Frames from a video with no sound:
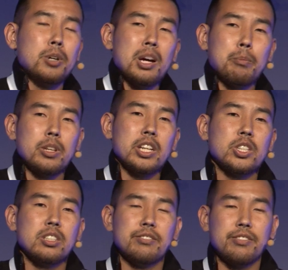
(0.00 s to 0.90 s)
a
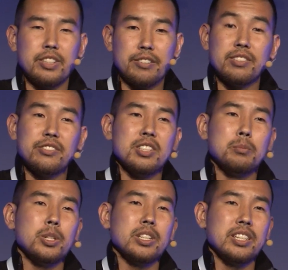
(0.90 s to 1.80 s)
population of, 50
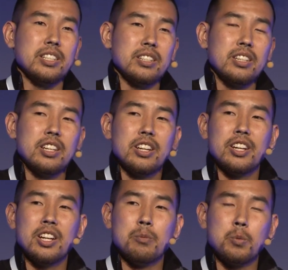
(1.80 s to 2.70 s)
million,
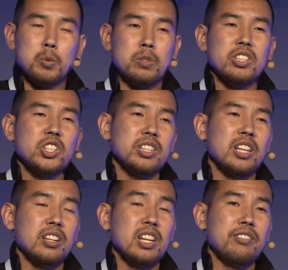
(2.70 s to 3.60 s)
we're reaching
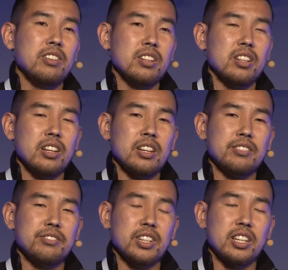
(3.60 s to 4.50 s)
that level
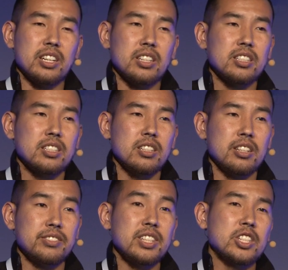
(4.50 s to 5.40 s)
of
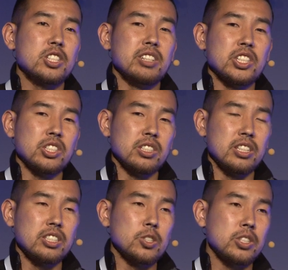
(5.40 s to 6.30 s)
saturation.
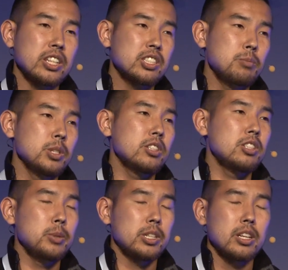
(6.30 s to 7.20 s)
And so that's something
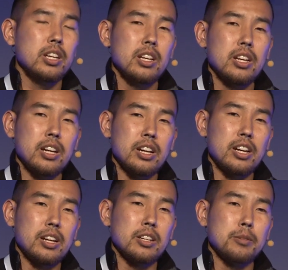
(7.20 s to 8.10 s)
to be
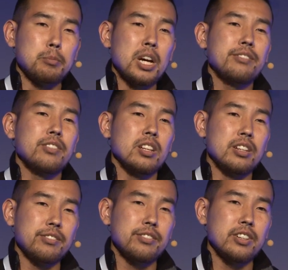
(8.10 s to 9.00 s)
mindful
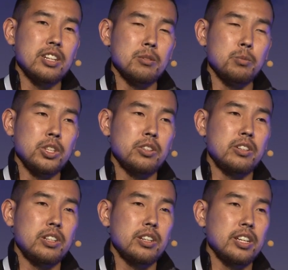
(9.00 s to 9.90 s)
of when
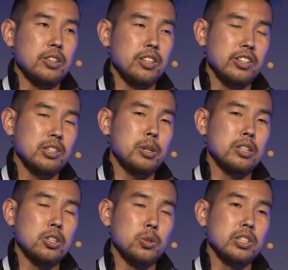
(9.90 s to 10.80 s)
you're, thinking
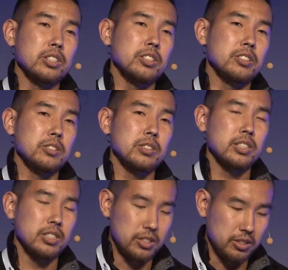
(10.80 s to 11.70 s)
about going into
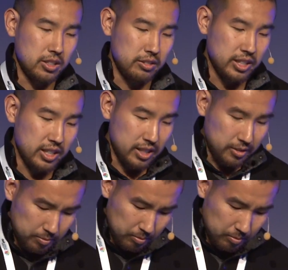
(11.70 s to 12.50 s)
Korea.